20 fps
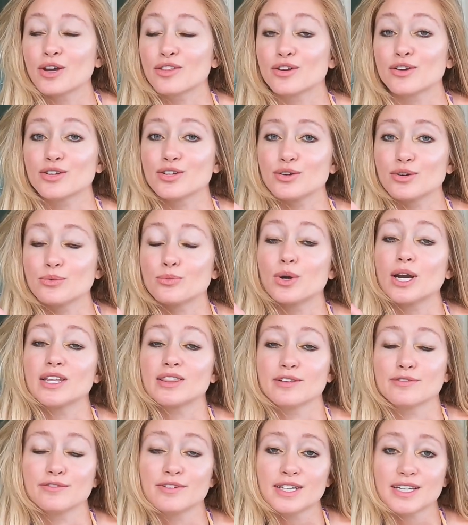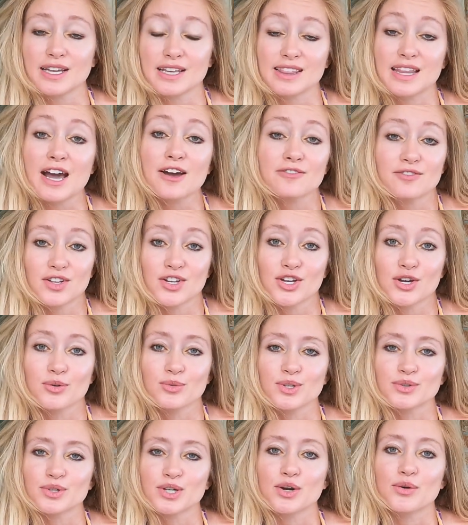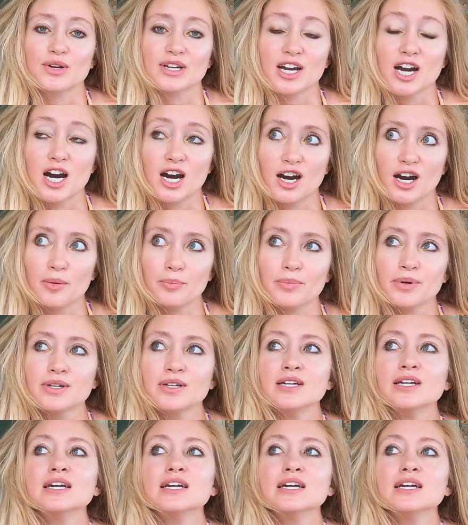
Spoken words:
Whether you in that video we were going up,